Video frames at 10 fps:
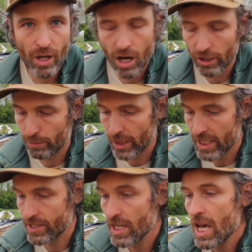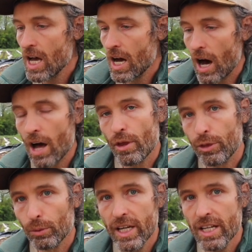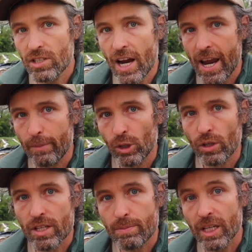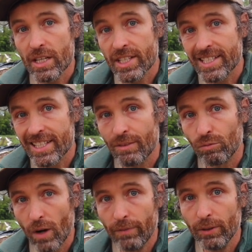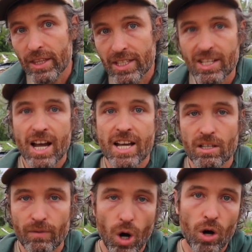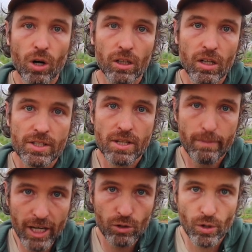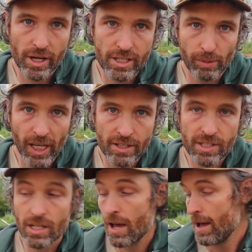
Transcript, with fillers: auger bits. Uh, the three inch diameter is because it's roughly the size of our tomato transplants.